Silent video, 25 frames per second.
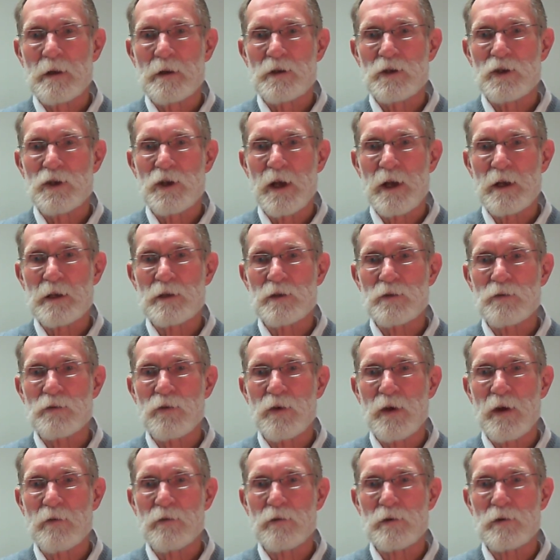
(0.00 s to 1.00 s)
chance
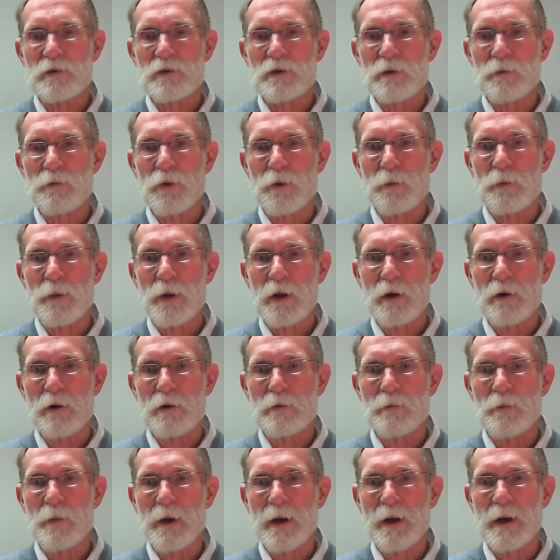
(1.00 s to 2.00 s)
favors the
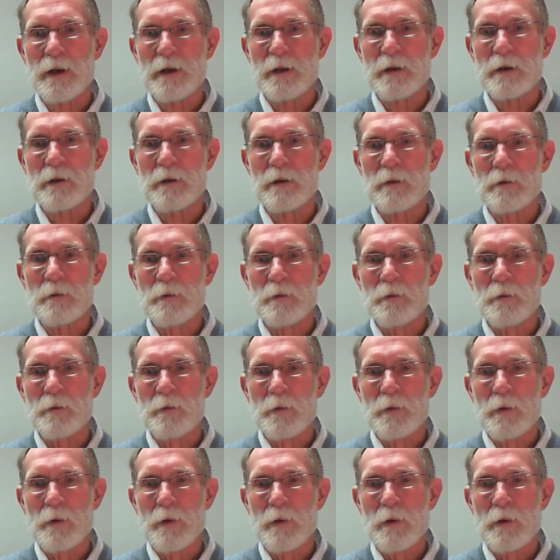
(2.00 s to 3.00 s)
prepared mind.
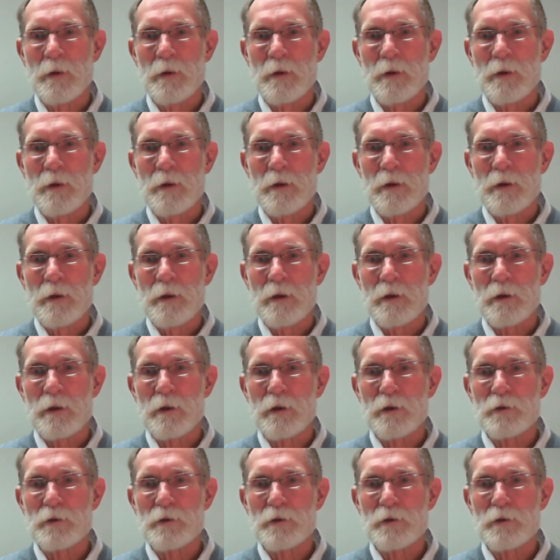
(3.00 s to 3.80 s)
It